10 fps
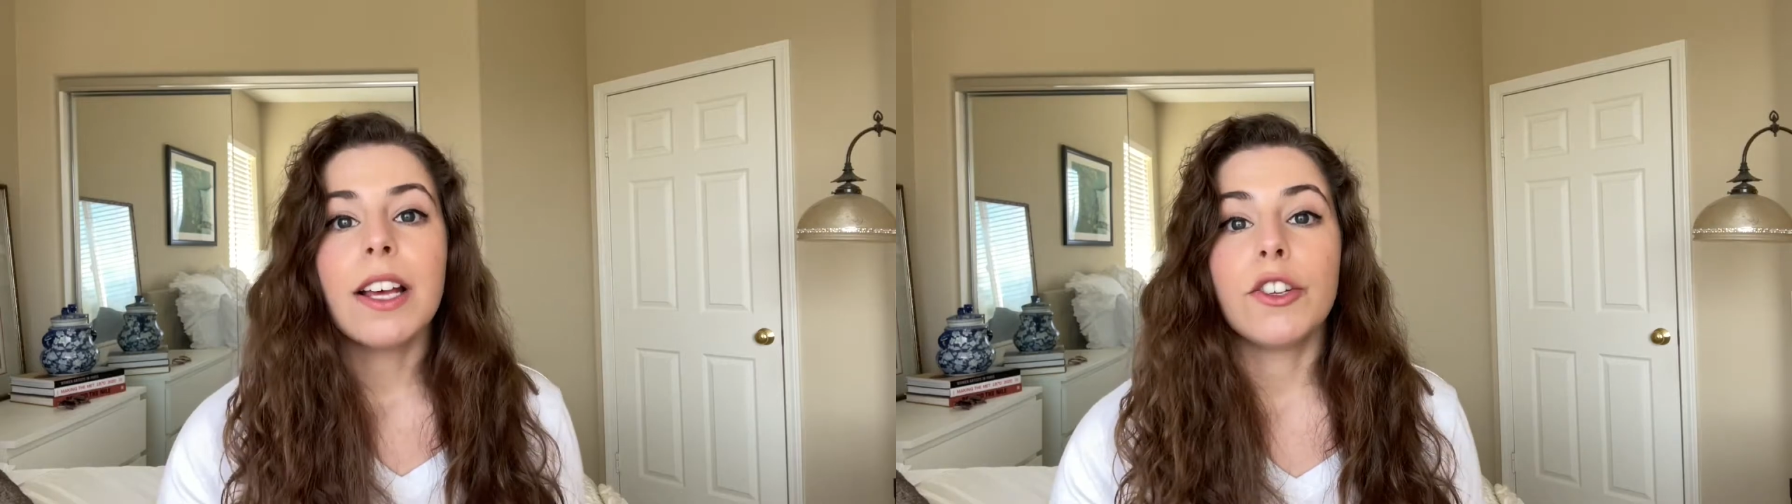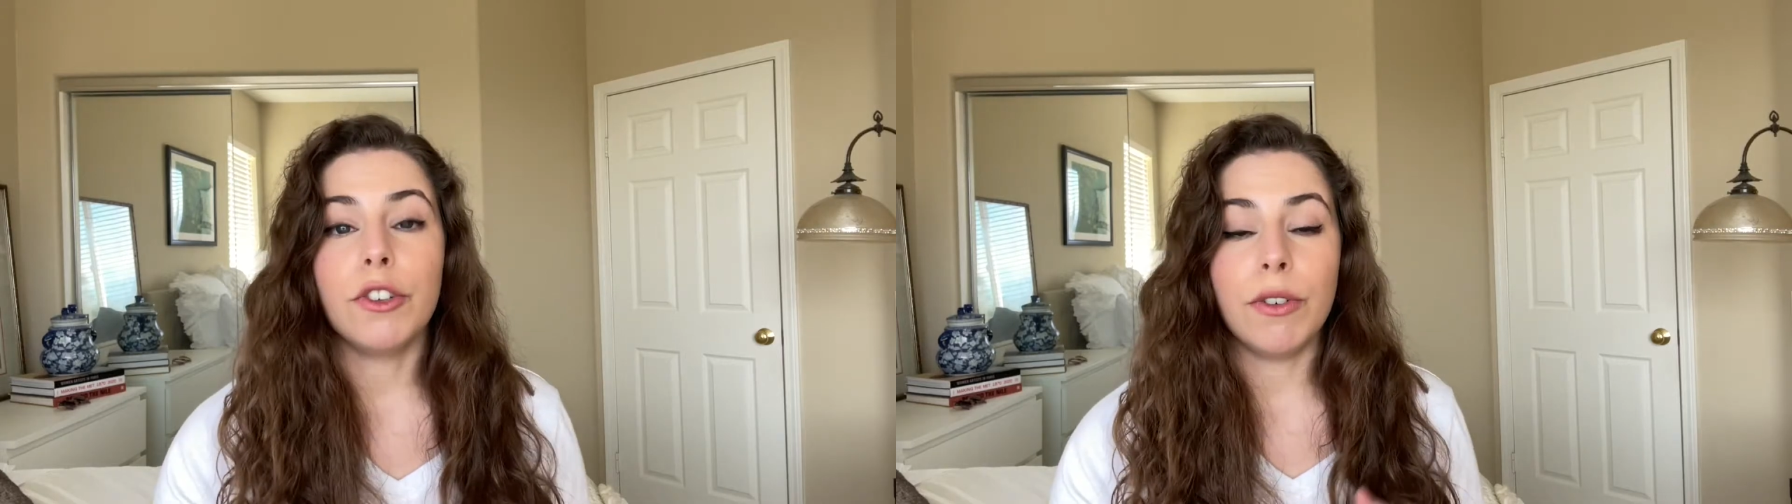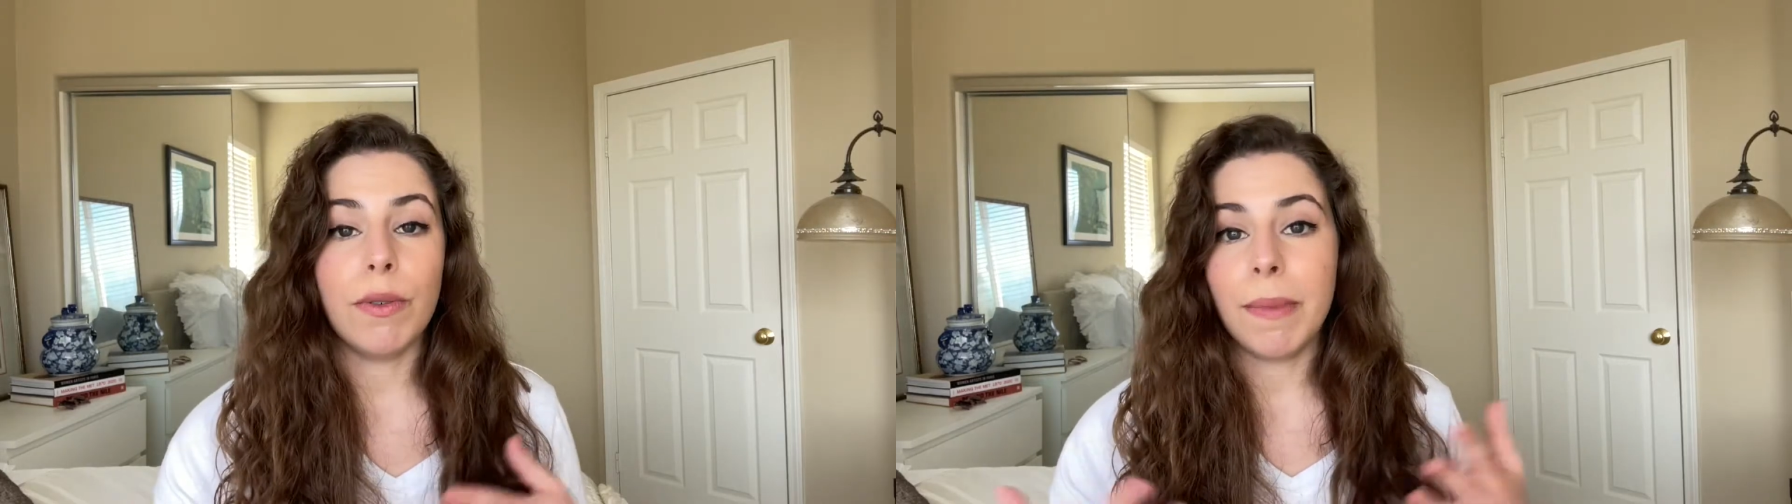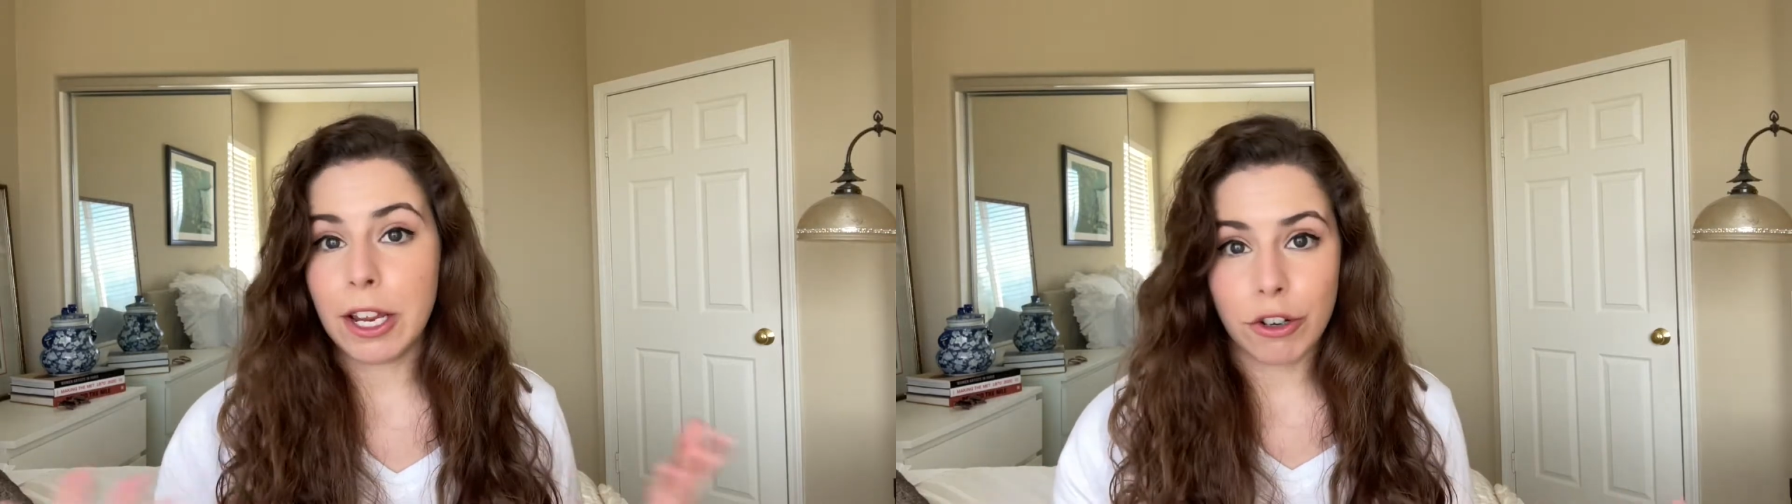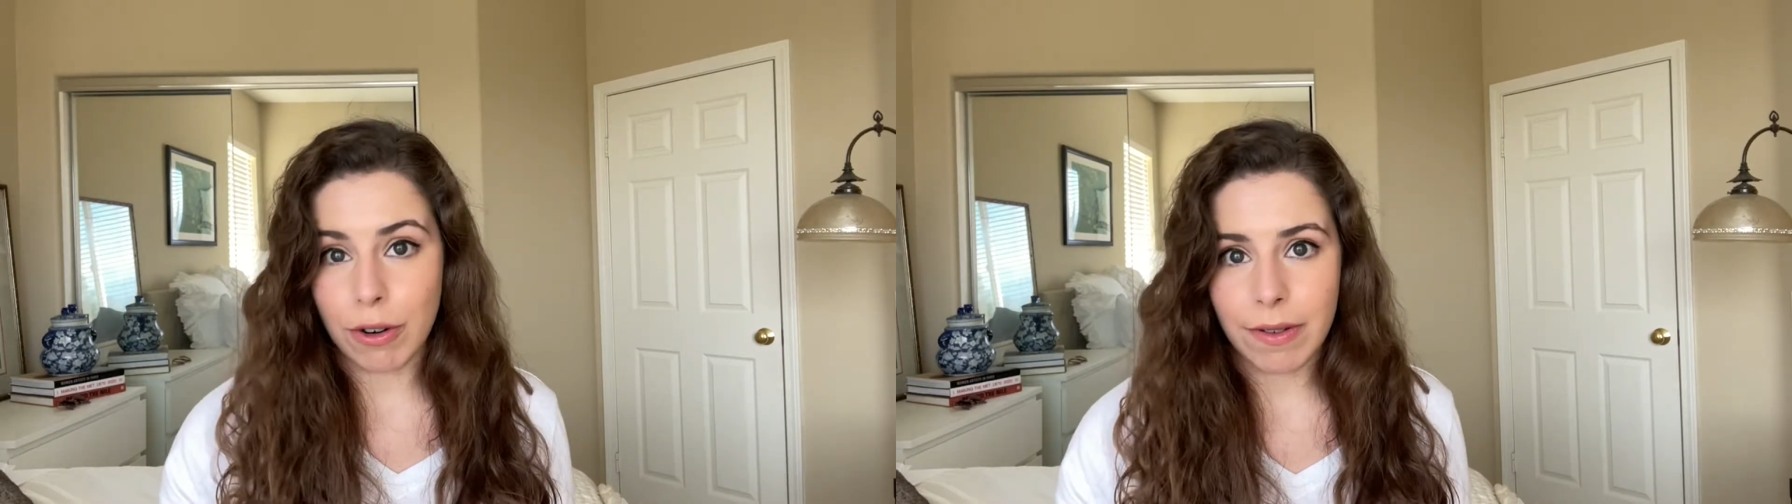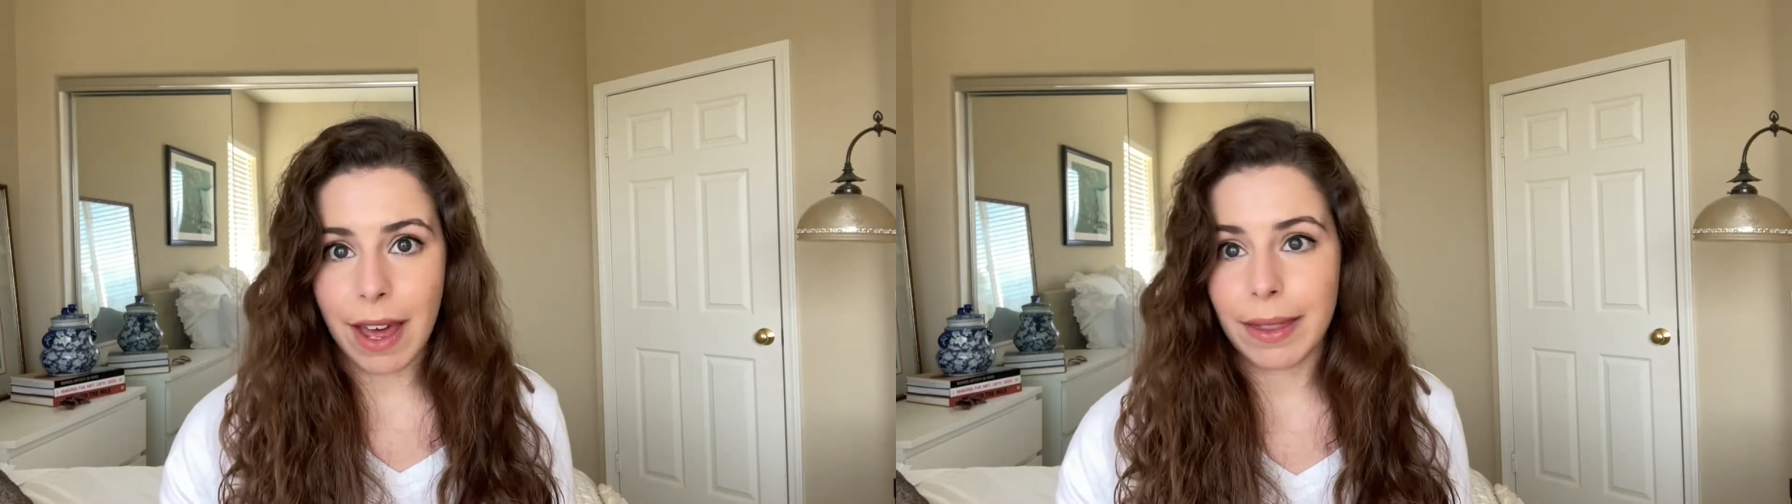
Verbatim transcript: to make sure that